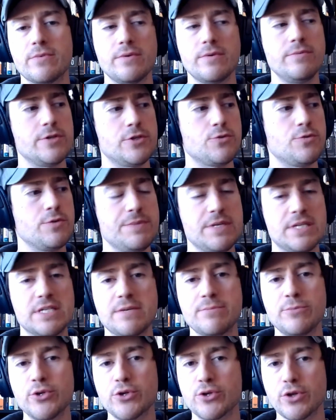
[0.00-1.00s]
which would be
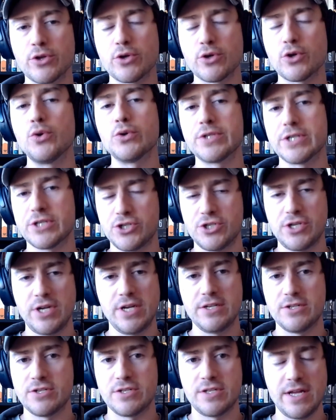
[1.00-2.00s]
similar to the gold
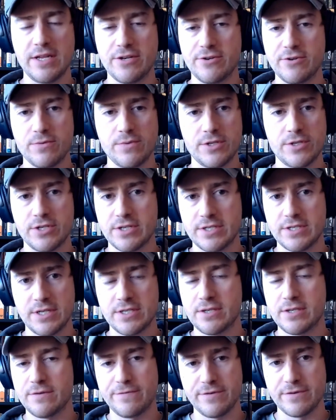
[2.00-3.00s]
exchange standard, which
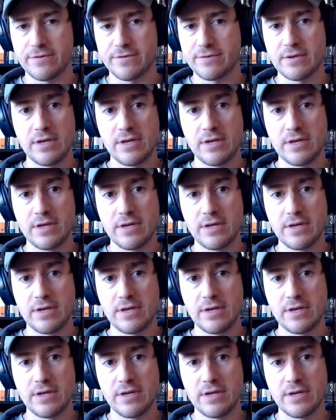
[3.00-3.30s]
existed for